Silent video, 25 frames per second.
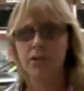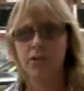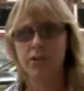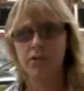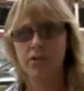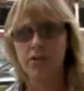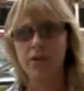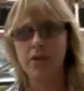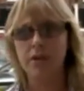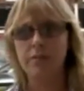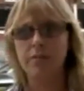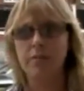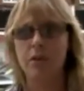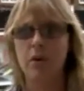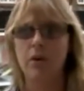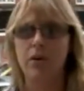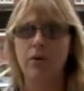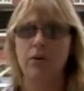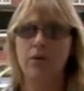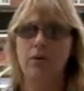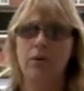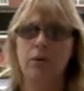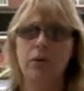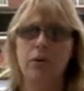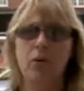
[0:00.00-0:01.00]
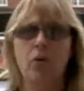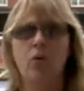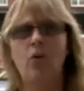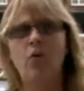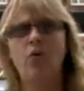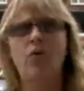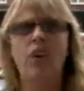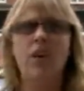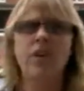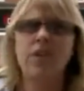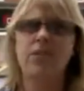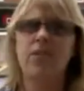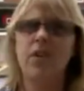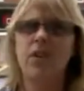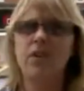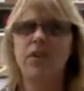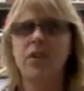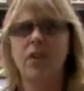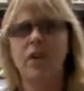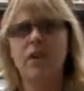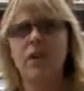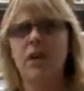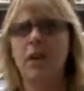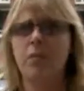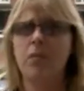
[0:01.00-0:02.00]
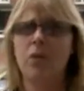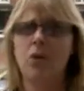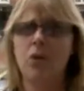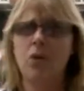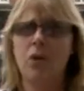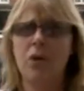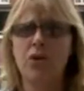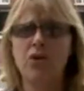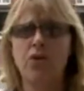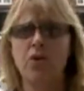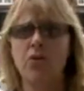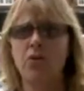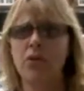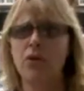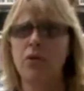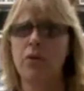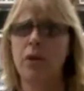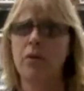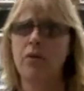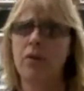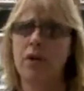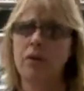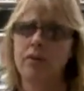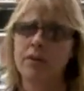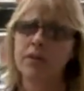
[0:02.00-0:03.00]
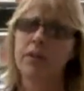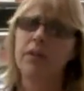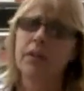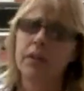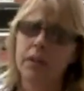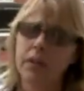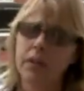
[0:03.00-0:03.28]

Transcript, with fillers: to the tree pollen, or vice versa. not quite sure which way around.